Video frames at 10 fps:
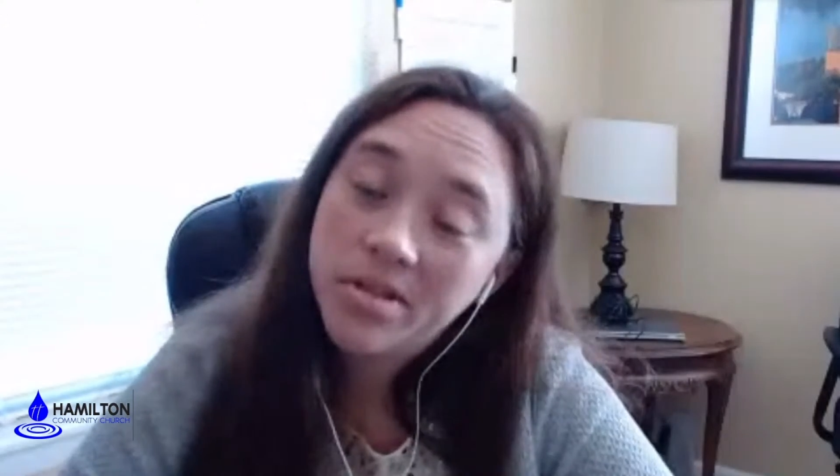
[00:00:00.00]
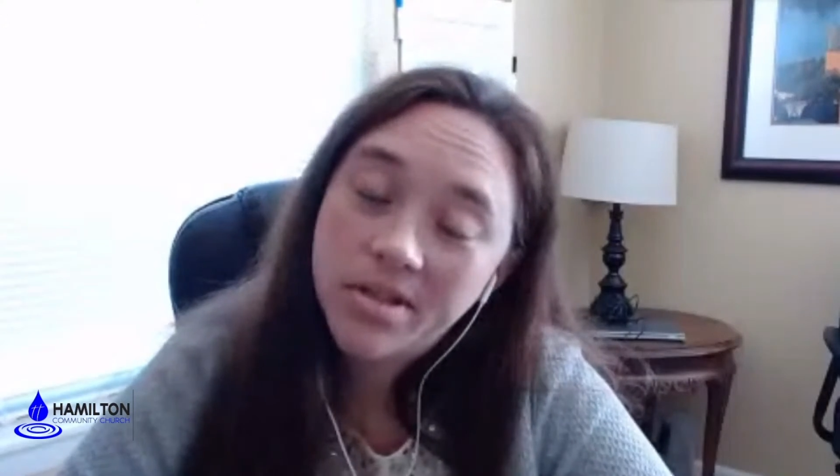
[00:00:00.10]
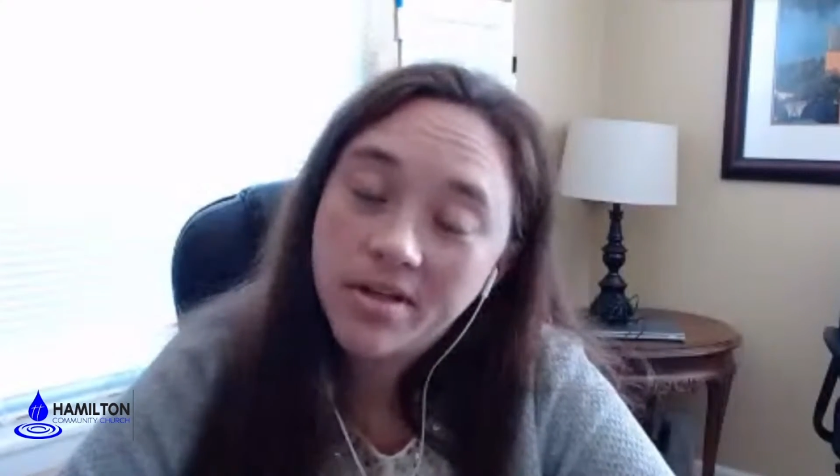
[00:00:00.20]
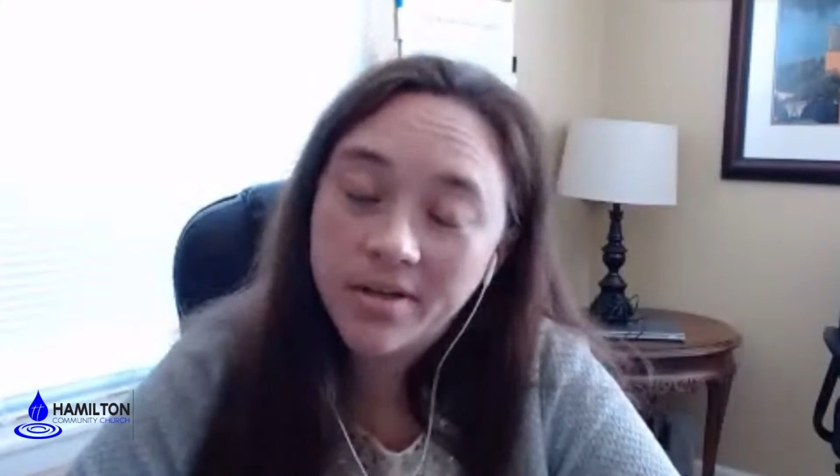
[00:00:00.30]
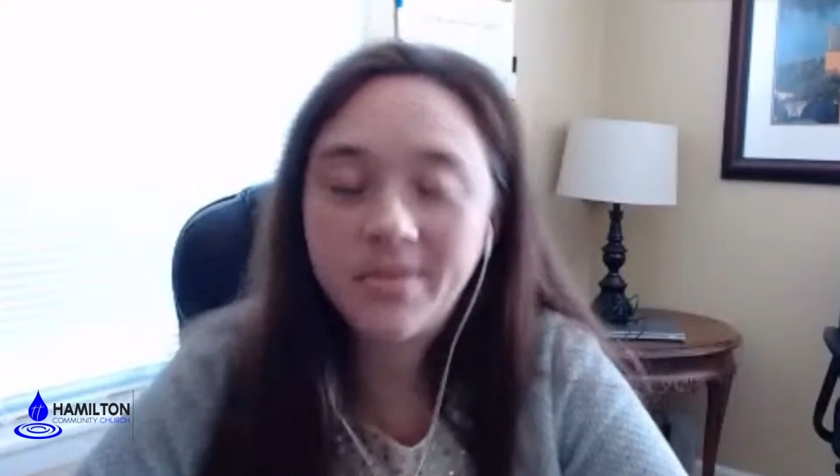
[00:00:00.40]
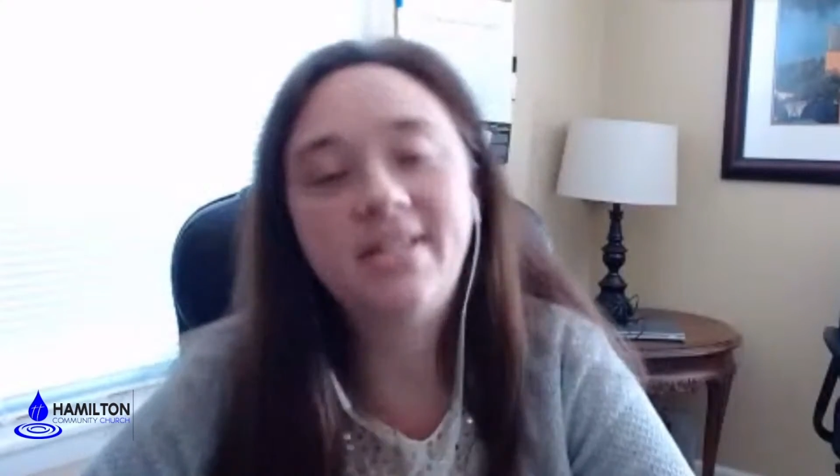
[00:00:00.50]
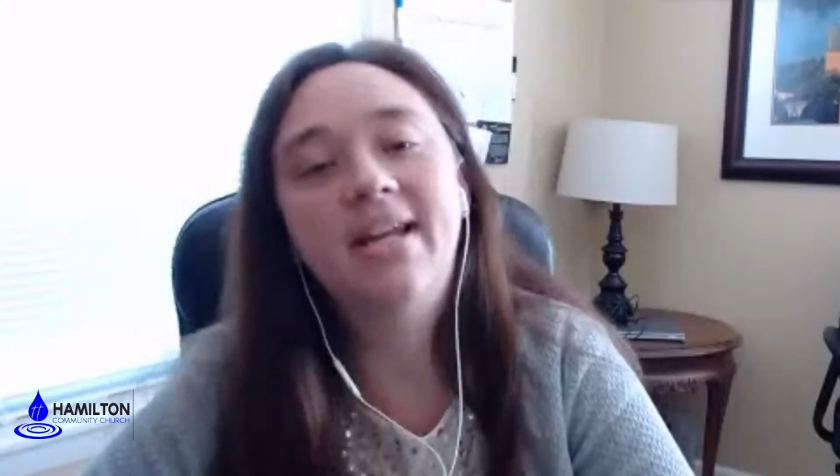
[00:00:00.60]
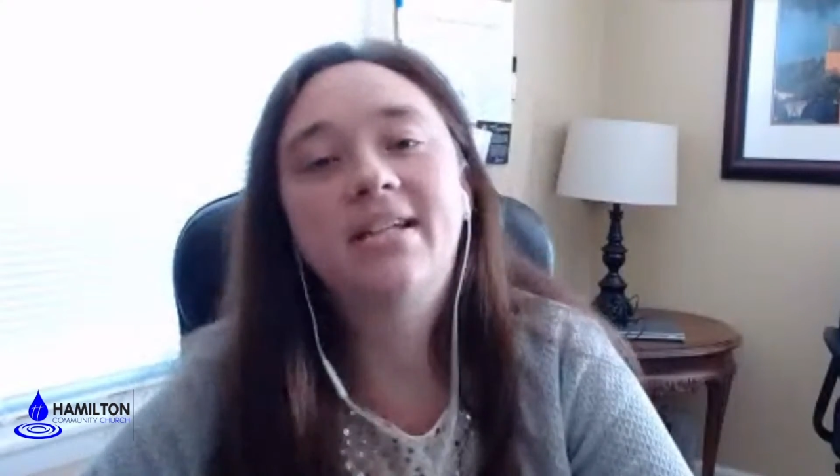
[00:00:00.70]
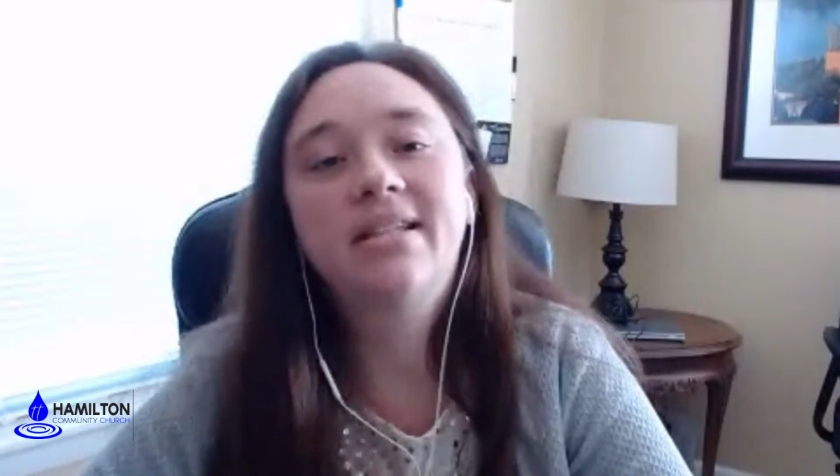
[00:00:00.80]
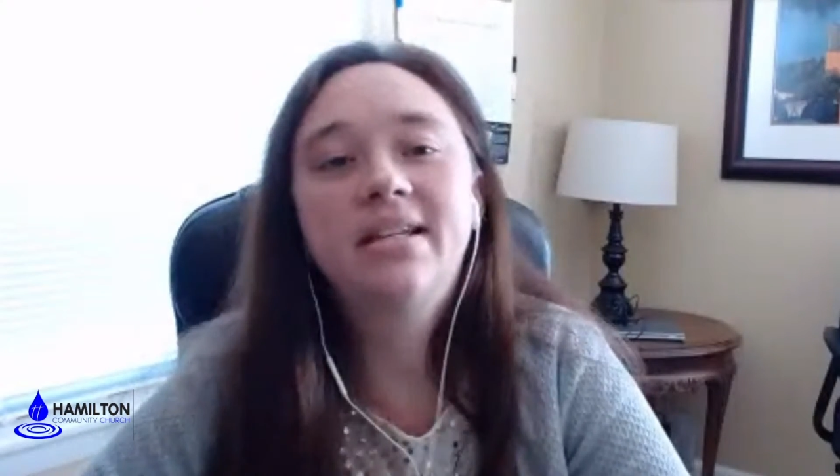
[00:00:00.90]

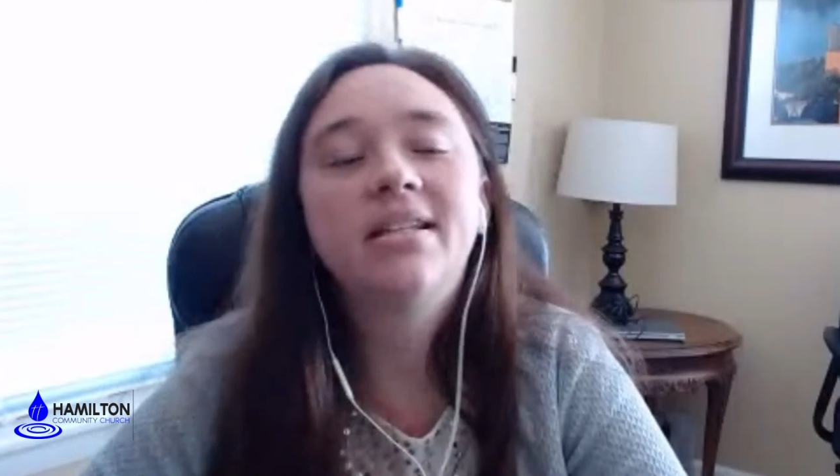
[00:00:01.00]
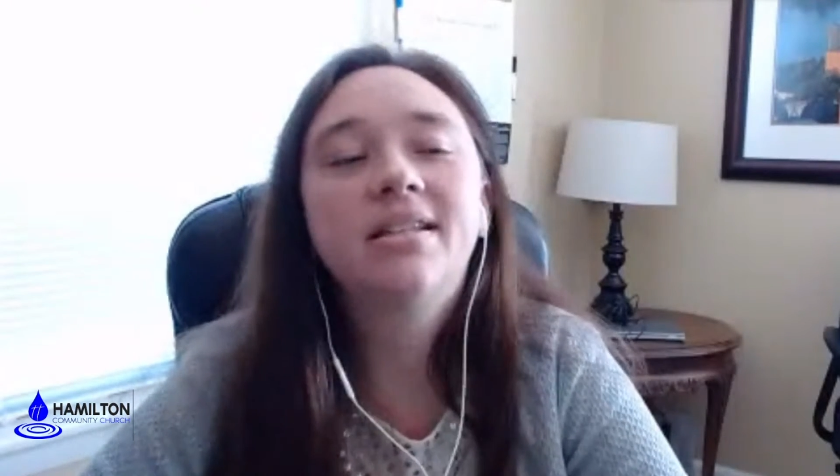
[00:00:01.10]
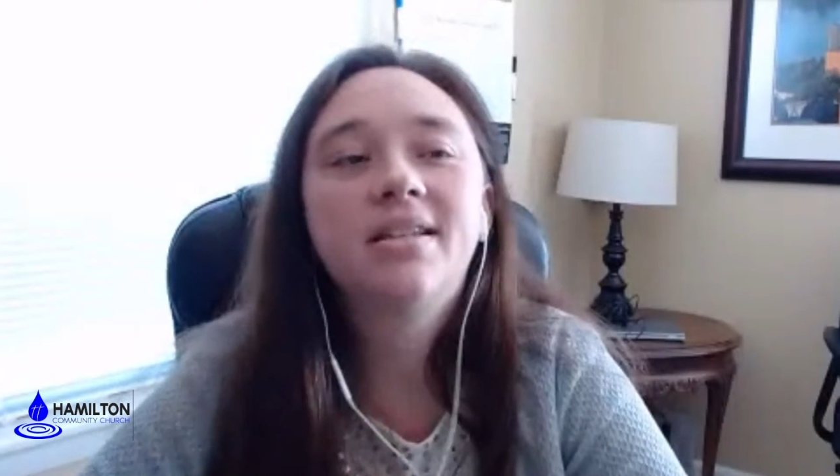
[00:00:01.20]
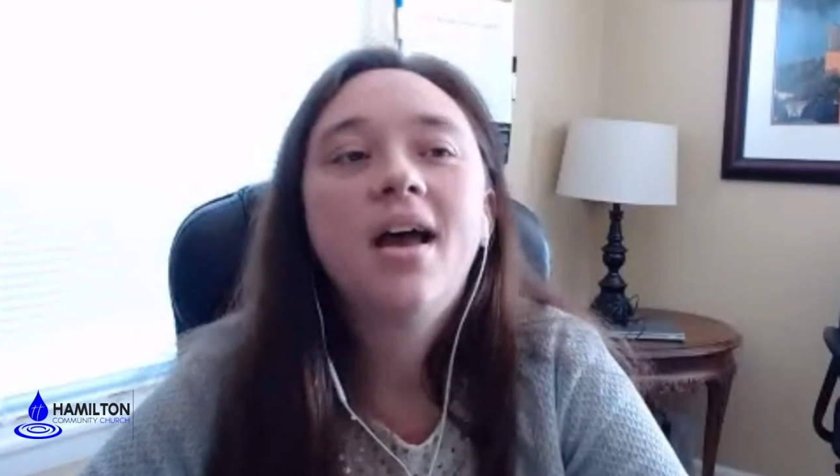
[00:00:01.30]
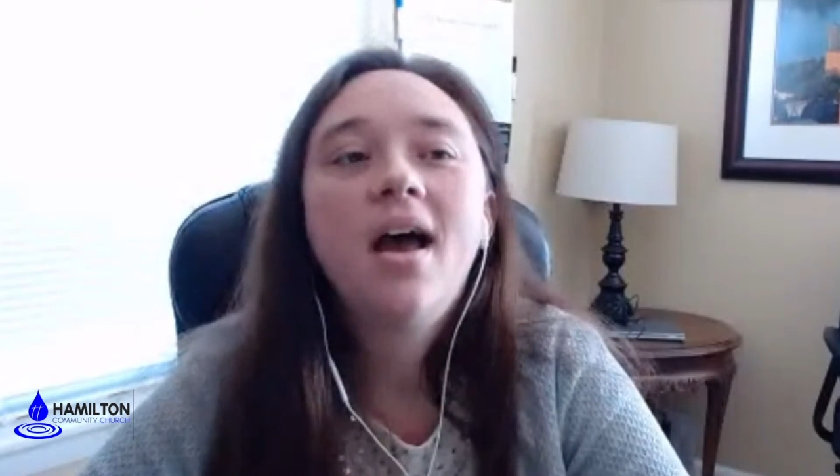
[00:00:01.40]
circumstances,